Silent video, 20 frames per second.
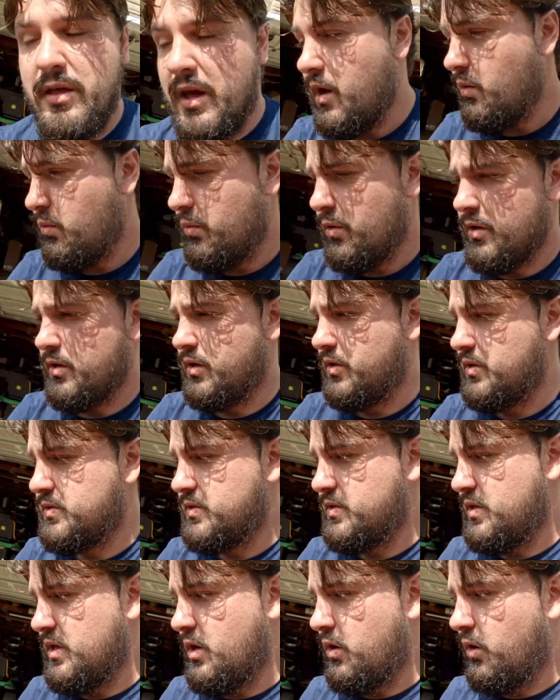that
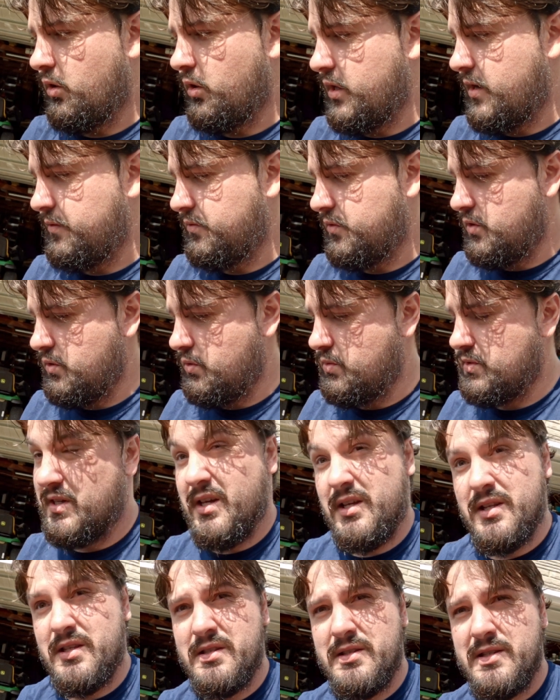works, then all I have to do
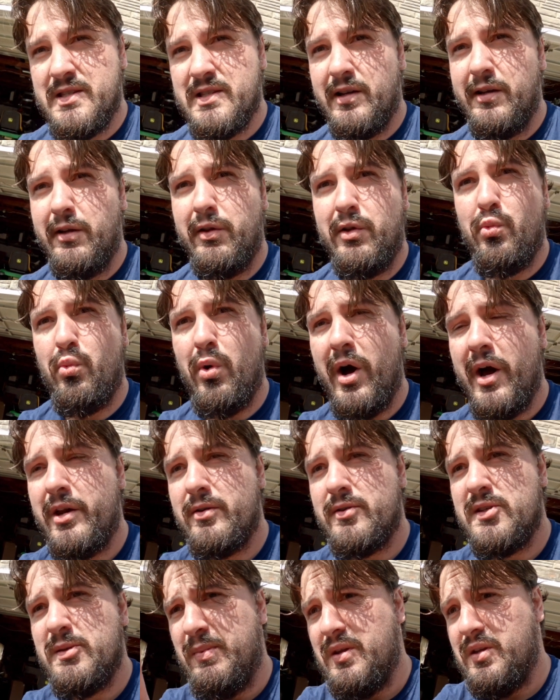is get slightly
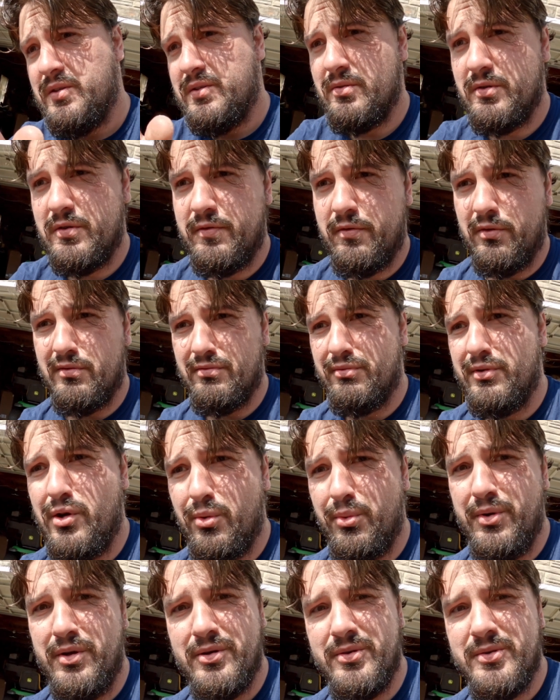wider spacers for the
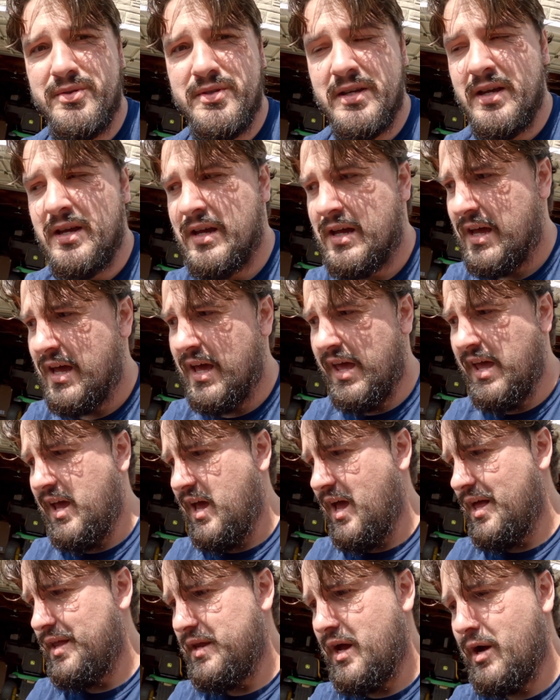rear wheels,
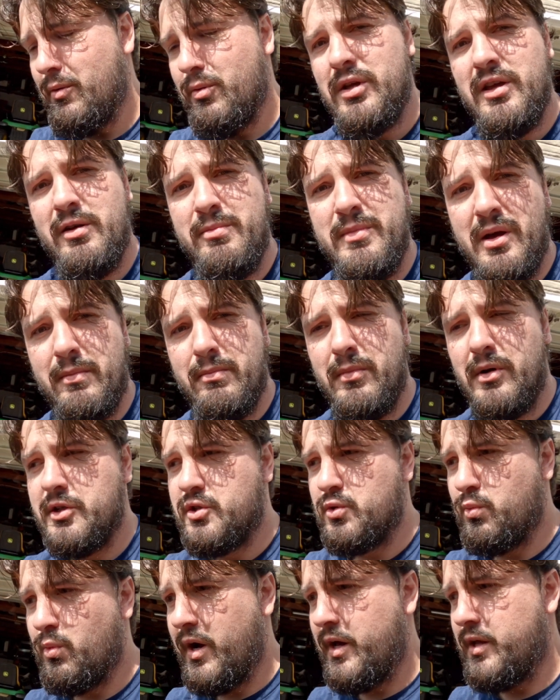and that will give me a
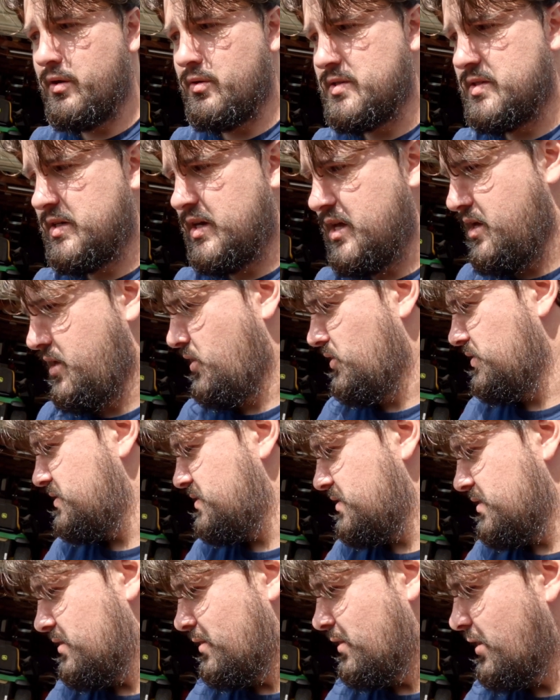much wider
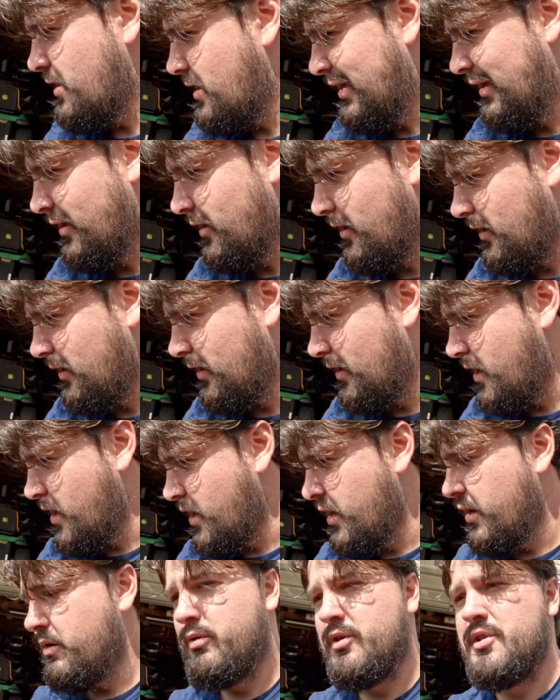stance,
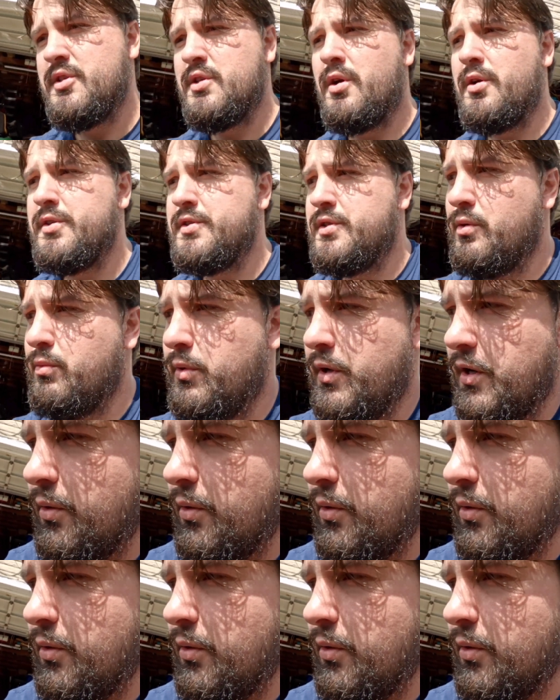which is also